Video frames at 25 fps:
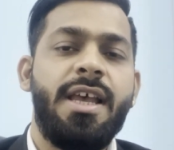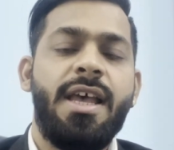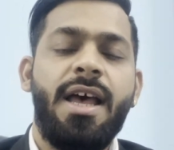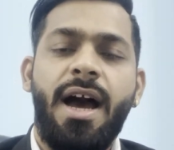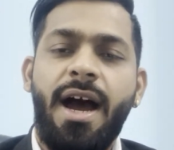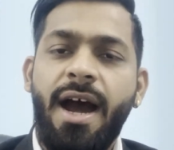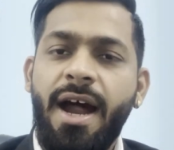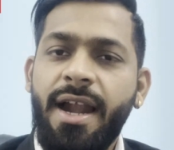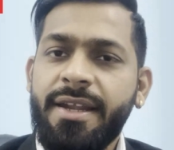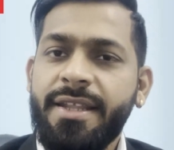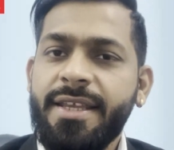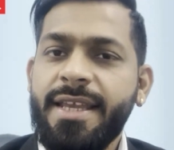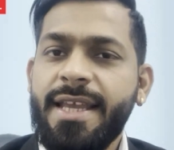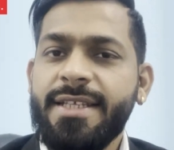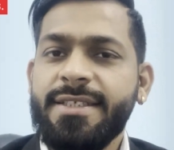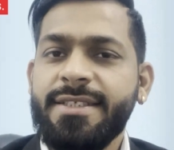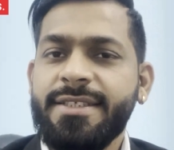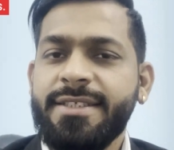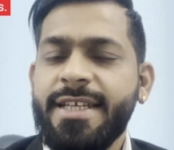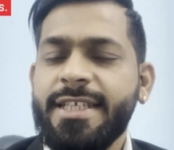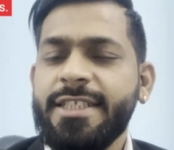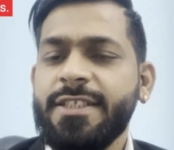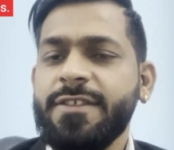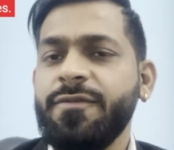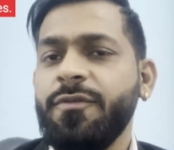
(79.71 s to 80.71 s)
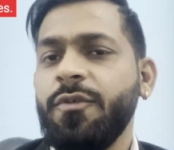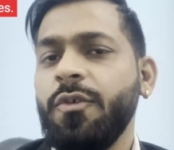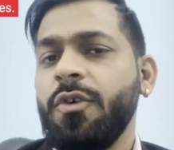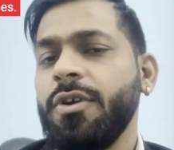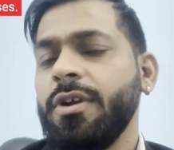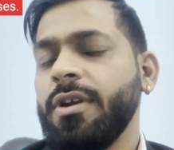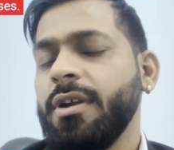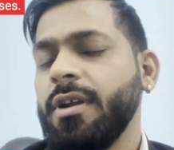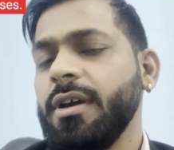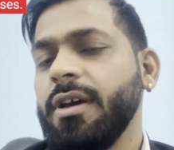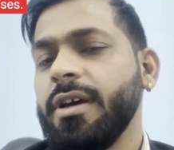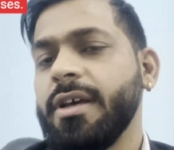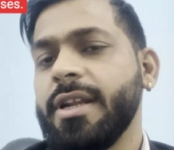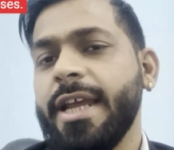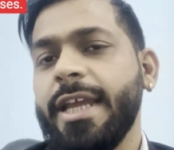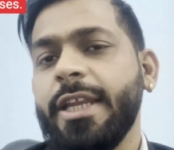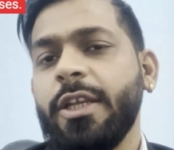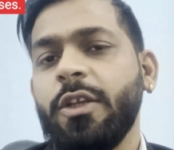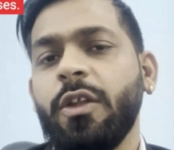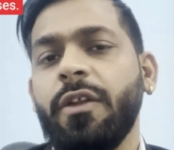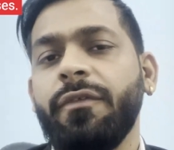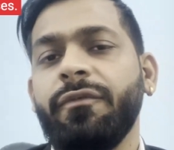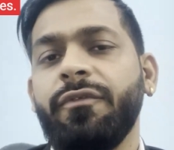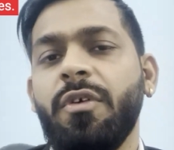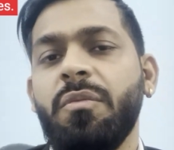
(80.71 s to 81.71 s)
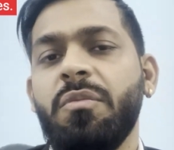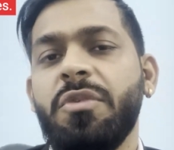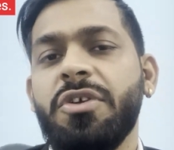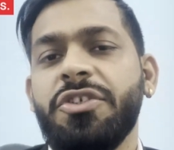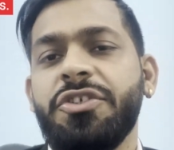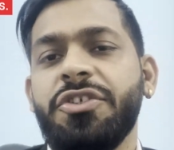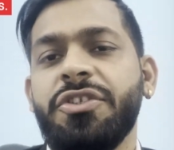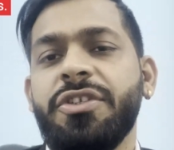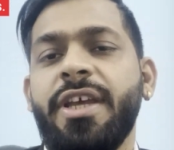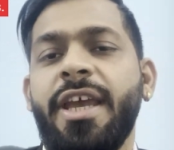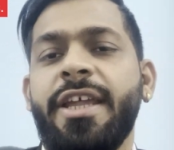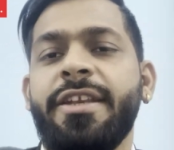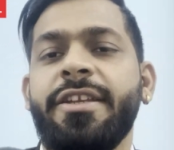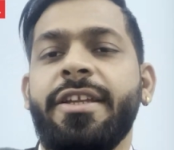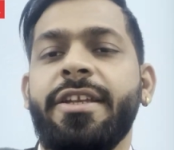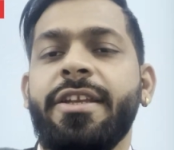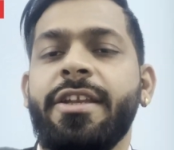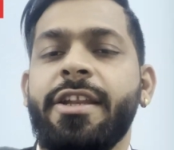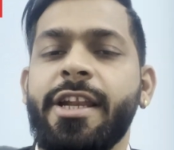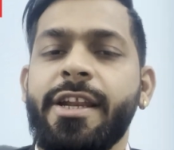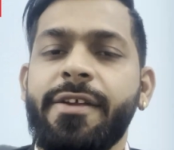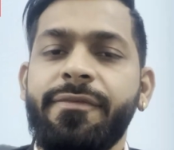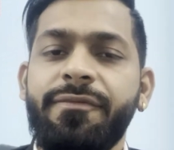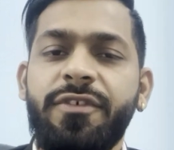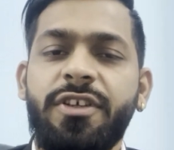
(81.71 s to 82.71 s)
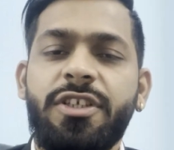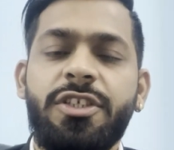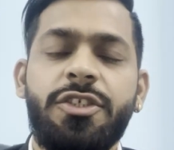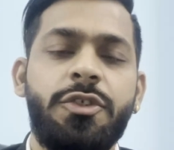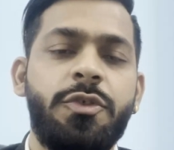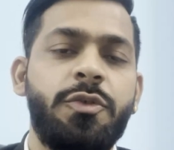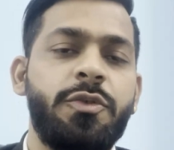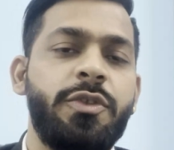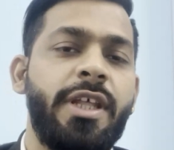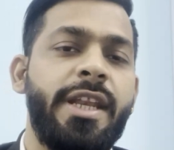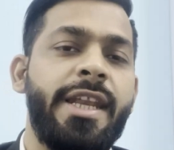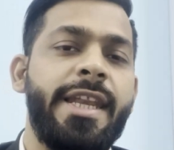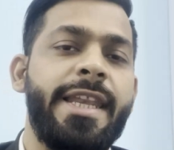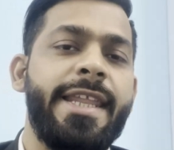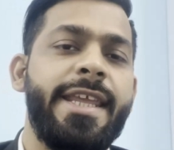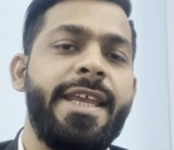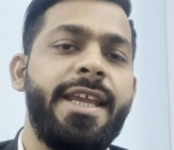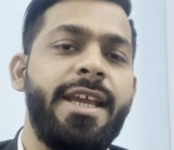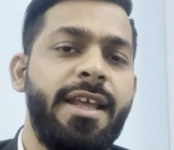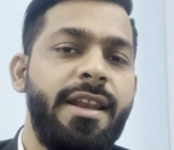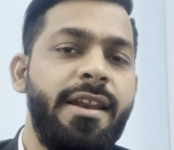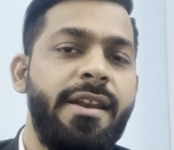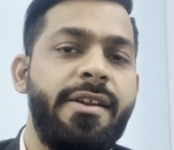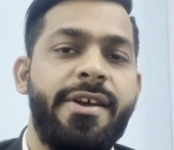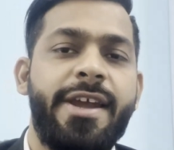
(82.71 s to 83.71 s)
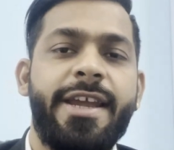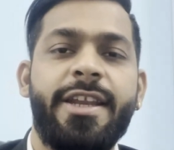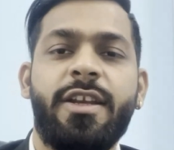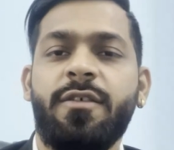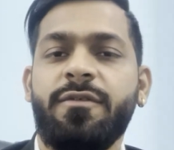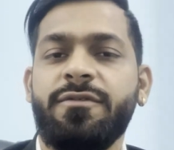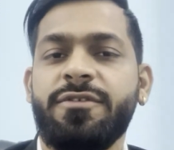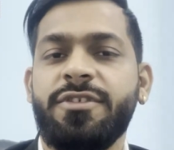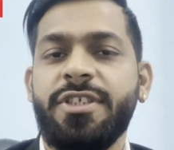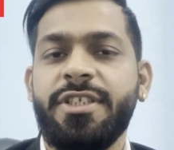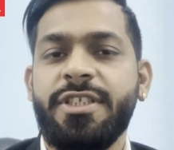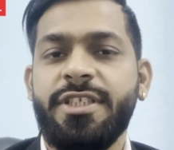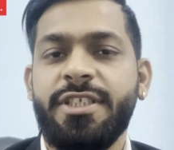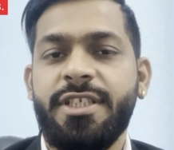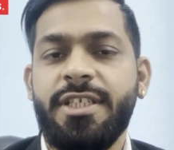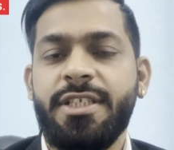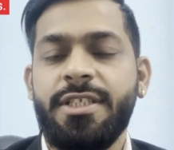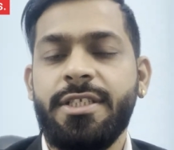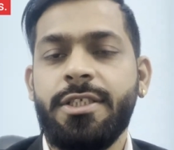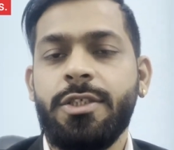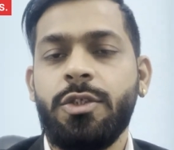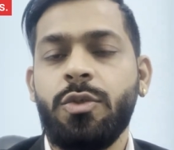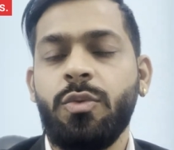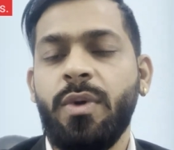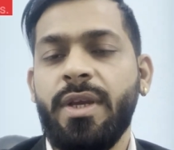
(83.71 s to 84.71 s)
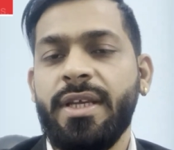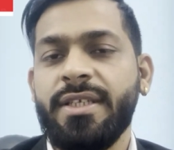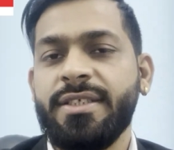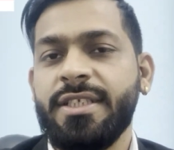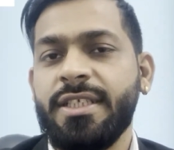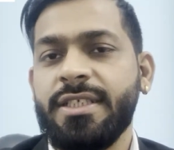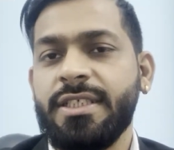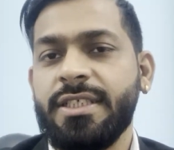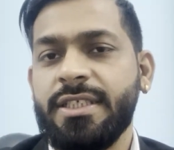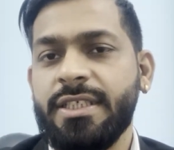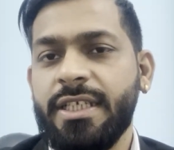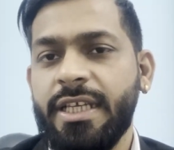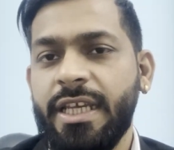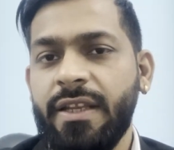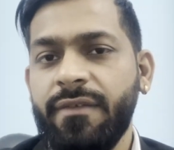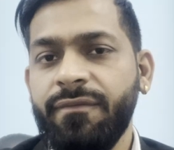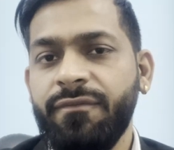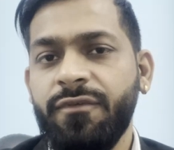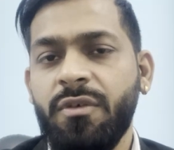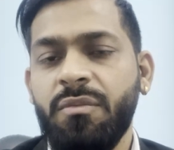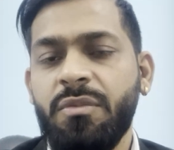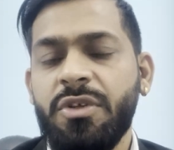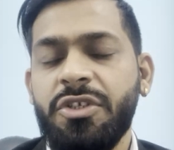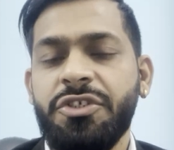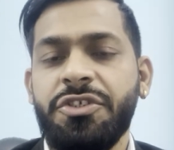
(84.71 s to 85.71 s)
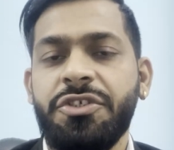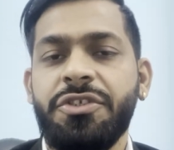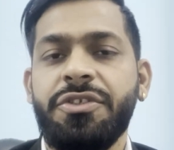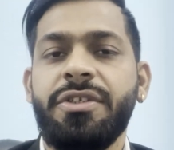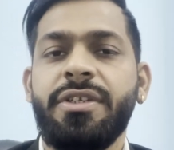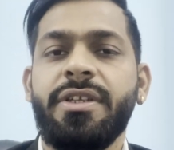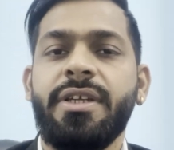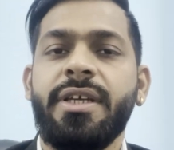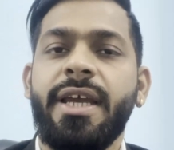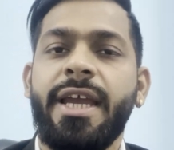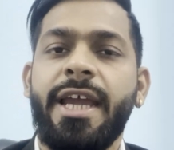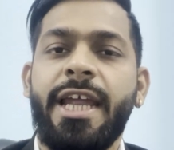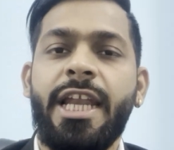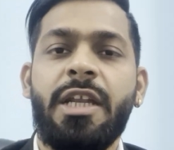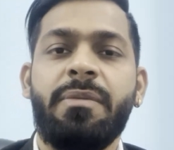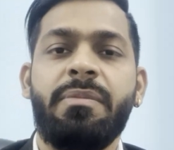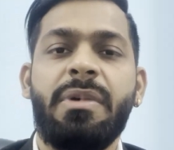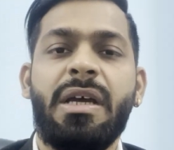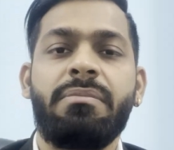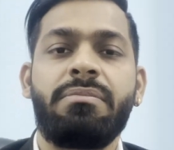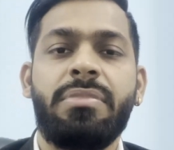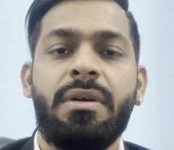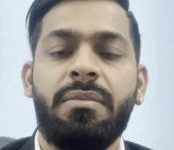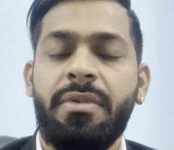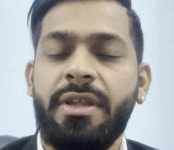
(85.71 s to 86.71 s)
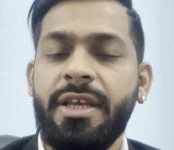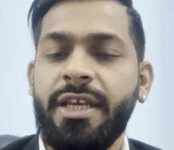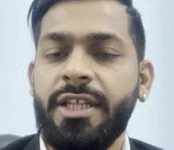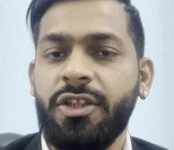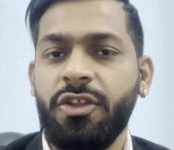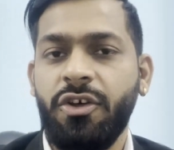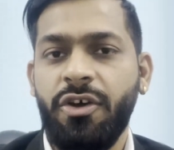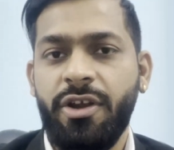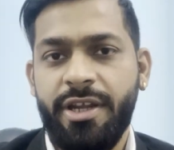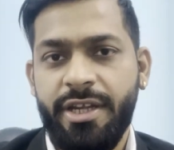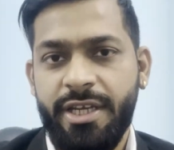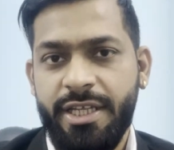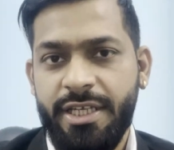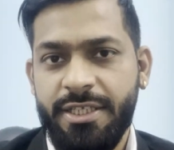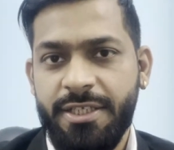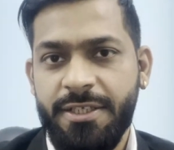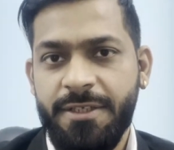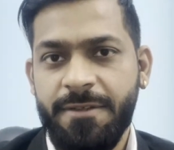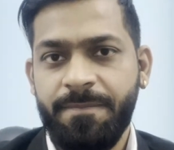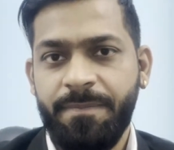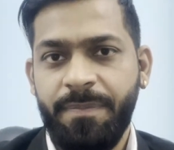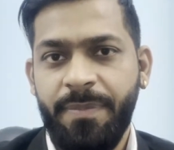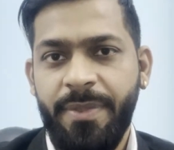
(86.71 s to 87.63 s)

RTI stands for Right to Information and it refers to the legal right of citizens to access information held by public authorities.